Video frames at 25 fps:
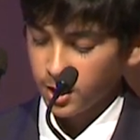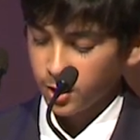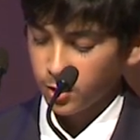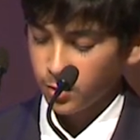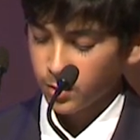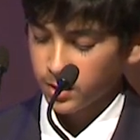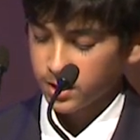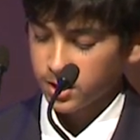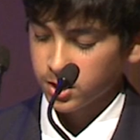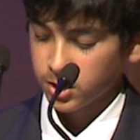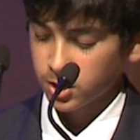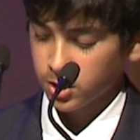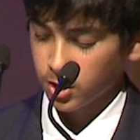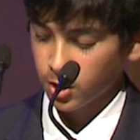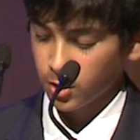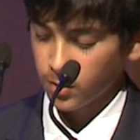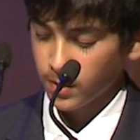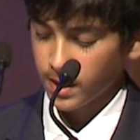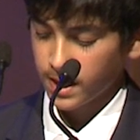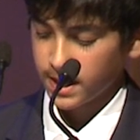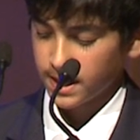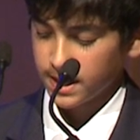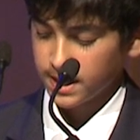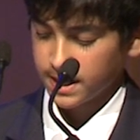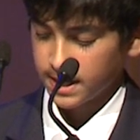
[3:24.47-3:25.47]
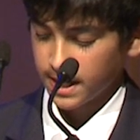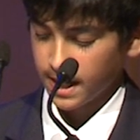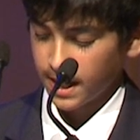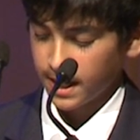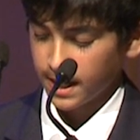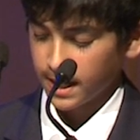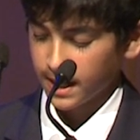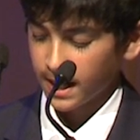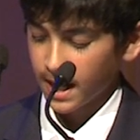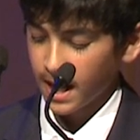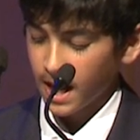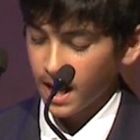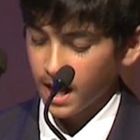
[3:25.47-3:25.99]
You are so
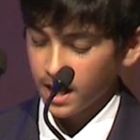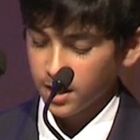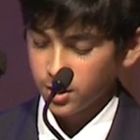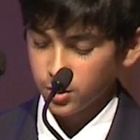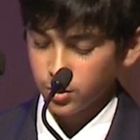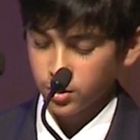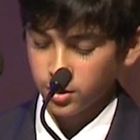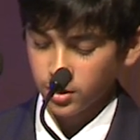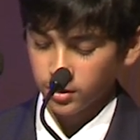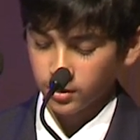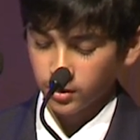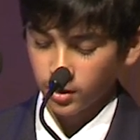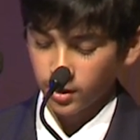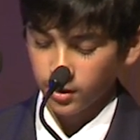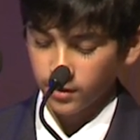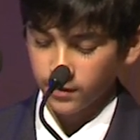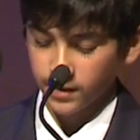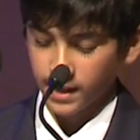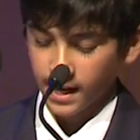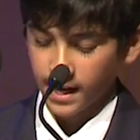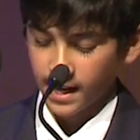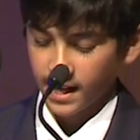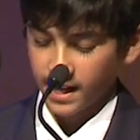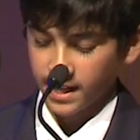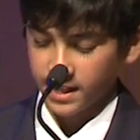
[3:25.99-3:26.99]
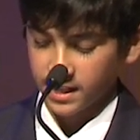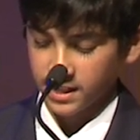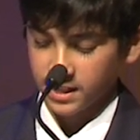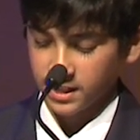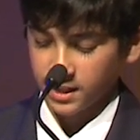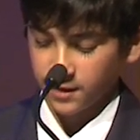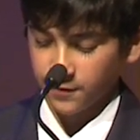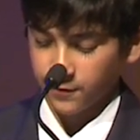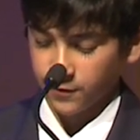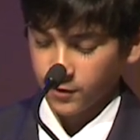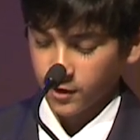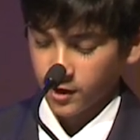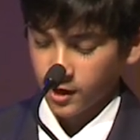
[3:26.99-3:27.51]
energetic and use a lot of that
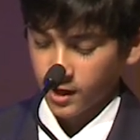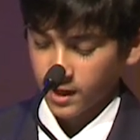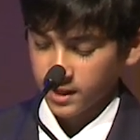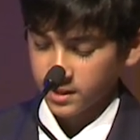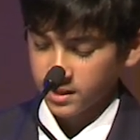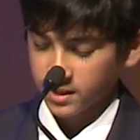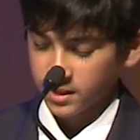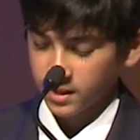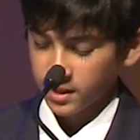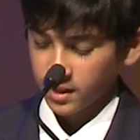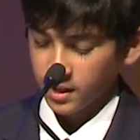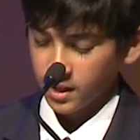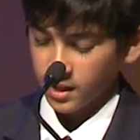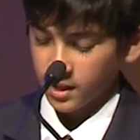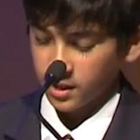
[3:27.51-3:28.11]
energy for us.